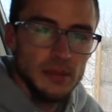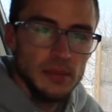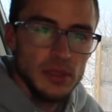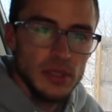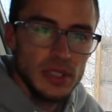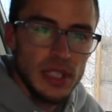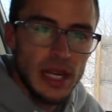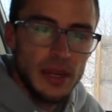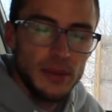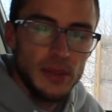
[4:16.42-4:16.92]

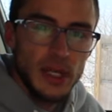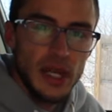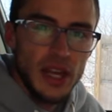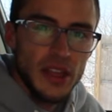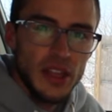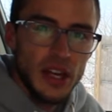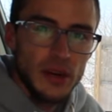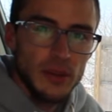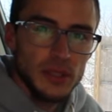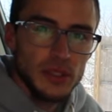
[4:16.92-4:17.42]
So that
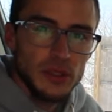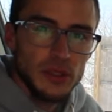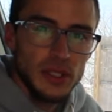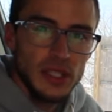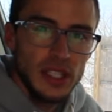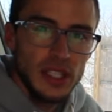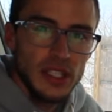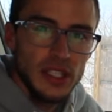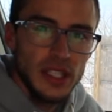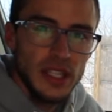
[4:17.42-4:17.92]
I thought was a
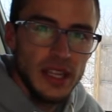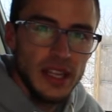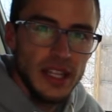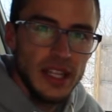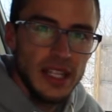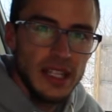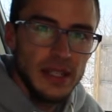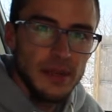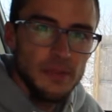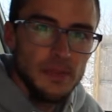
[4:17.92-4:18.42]
really good
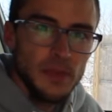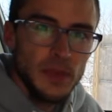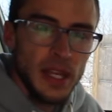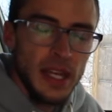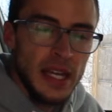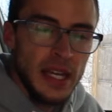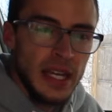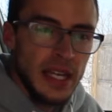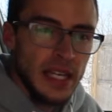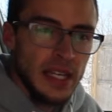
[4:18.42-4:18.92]
thing,
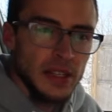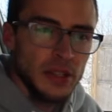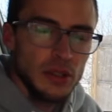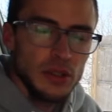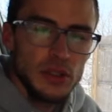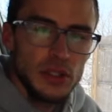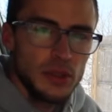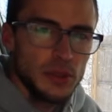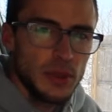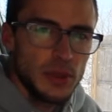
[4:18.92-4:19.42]
and
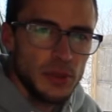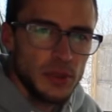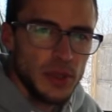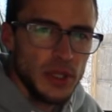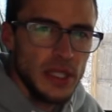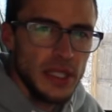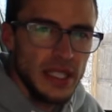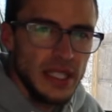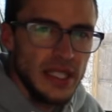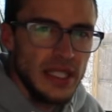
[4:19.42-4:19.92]
those two were
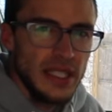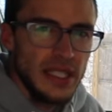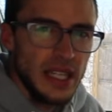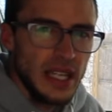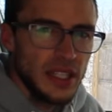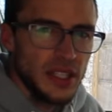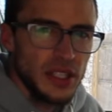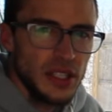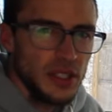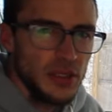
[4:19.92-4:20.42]
really,
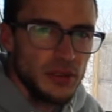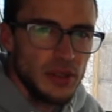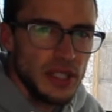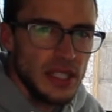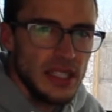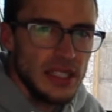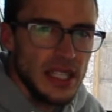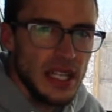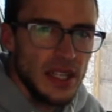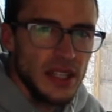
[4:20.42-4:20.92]
I couldn't
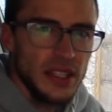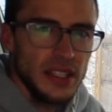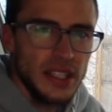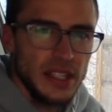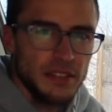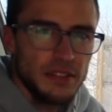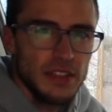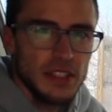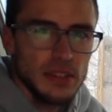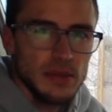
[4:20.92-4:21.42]
really tell the
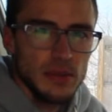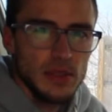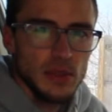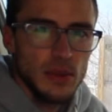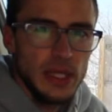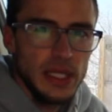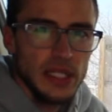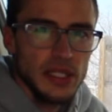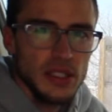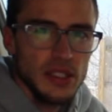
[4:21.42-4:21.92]
difference
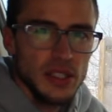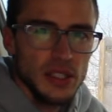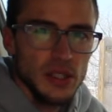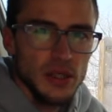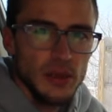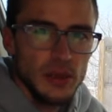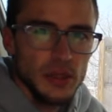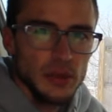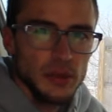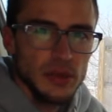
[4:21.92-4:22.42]
between the
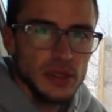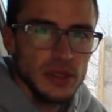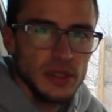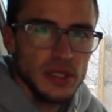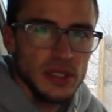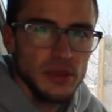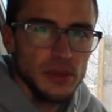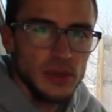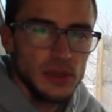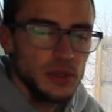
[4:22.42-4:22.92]
two, which
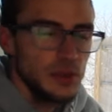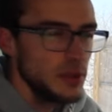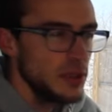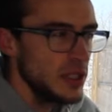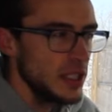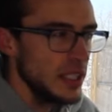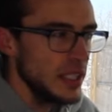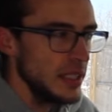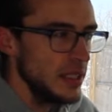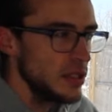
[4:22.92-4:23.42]
was
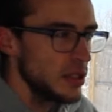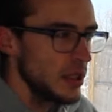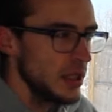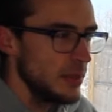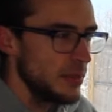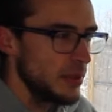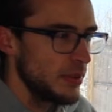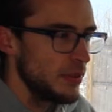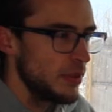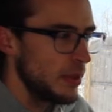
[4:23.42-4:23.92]
good. So
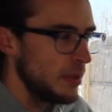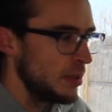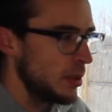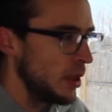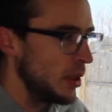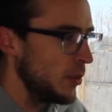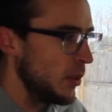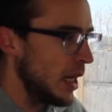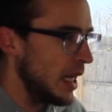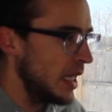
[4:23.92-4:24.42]
they performed
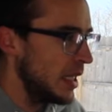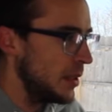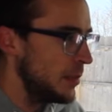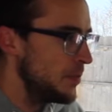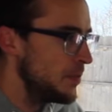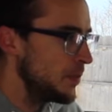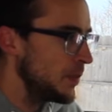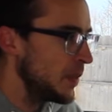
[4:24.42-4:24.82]
pretty well.